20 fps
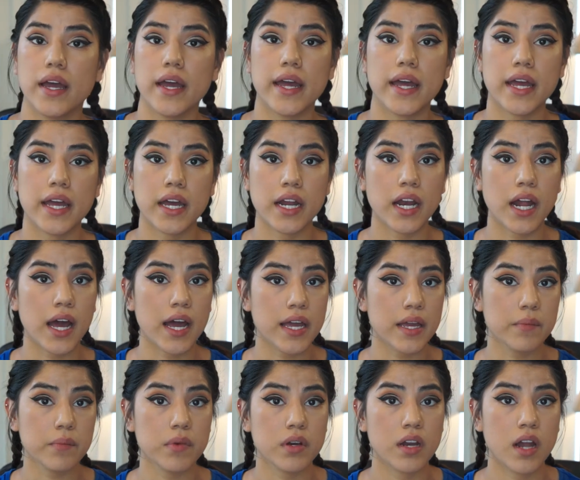And I
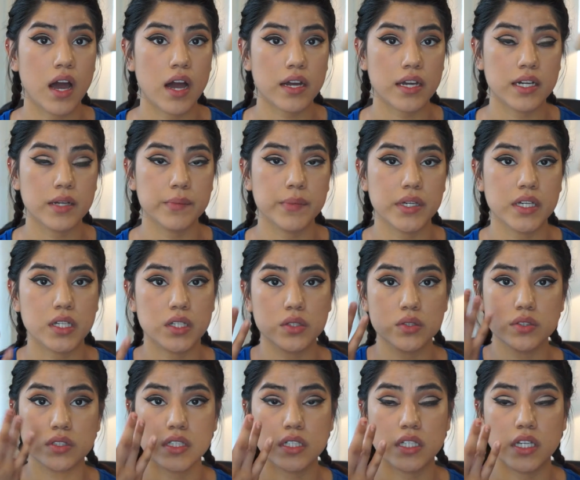am not going to be
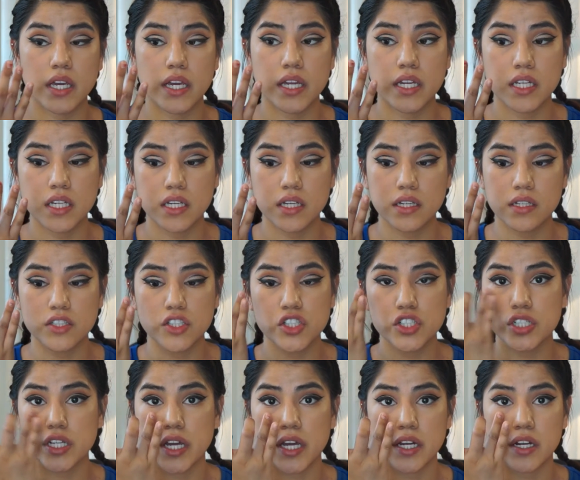using any
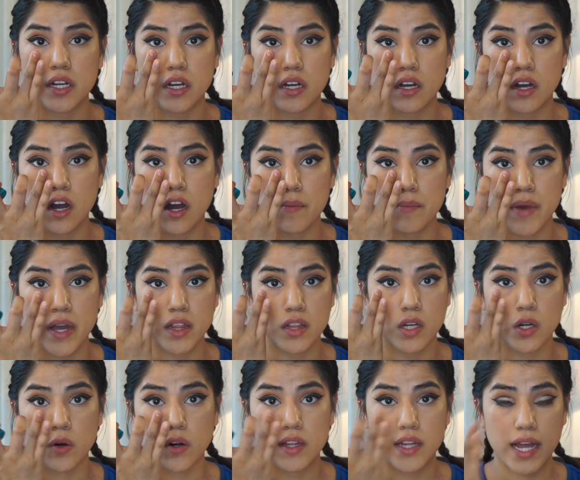shade on my
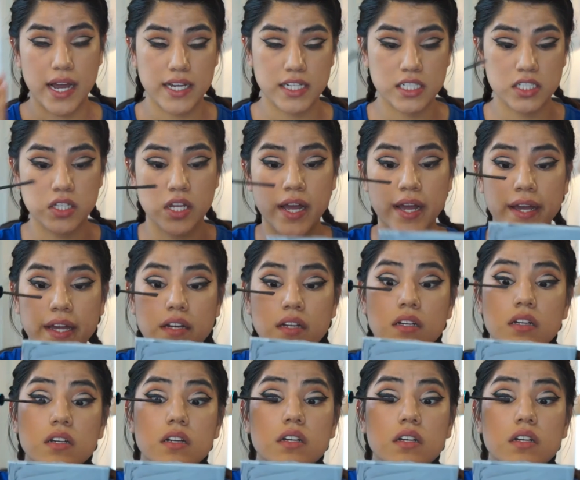lower lash line,